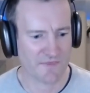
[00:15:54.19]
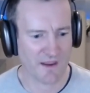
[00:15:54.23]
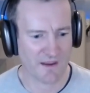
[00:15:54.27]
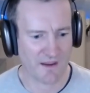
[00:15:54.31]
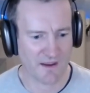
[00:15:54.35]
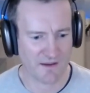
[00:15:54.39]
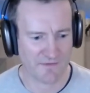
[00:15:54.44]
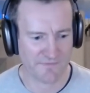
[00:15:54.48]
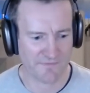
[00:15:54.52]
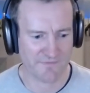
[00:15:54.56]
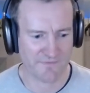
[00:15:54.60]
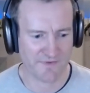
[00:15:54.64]

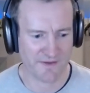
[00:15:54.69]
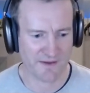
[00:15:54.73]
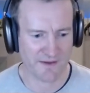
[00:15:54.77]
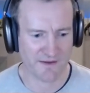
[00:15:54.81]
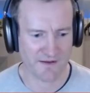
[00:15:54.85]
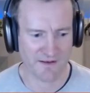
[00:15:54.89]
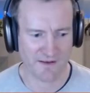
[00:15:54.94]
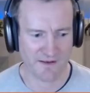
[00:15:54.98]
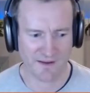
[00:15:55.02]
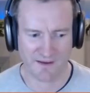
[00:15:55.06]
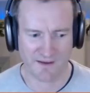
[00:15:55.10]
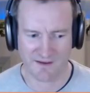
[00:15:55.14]
I
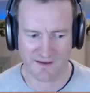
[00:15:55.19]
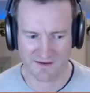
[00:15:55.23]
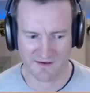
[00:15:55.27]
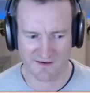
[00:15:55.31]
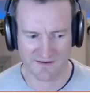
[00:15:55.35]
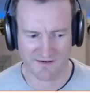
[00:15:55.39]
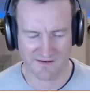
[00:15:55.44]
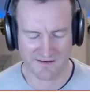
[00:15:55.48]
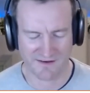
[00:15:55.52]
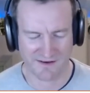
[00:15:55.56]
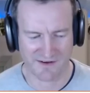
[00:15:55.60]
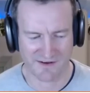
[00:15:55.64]
feel like,
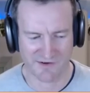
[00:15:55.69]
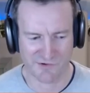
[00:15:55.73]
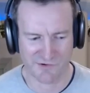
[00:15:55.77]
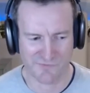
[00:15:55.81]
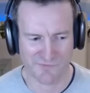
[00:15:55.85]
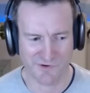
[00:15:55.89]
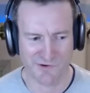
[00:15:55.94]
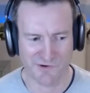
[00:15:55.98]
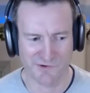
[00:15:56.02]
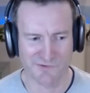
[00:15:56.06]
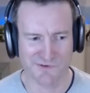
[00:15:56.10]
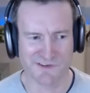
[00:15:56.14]
and
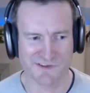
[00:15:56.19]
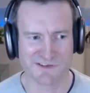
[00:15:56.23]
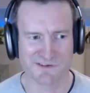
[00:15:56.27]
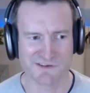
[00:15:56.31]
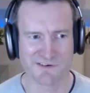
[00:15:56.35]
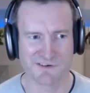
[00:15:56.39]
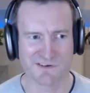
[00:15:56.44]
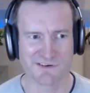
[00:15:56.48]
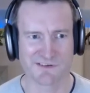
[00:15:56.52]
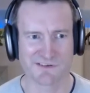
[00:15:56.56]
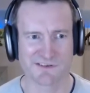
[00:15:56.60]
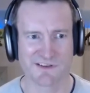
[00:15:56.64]
you've alluded
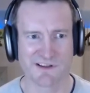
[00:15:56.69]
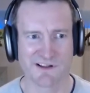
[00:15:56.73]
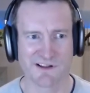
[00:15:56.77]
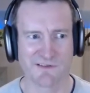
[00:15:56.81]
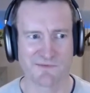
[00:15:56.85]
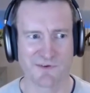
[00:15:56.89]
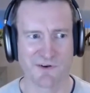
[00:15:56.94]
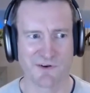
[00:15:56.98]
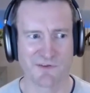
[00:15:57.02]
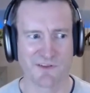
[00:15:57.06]
to it yourself,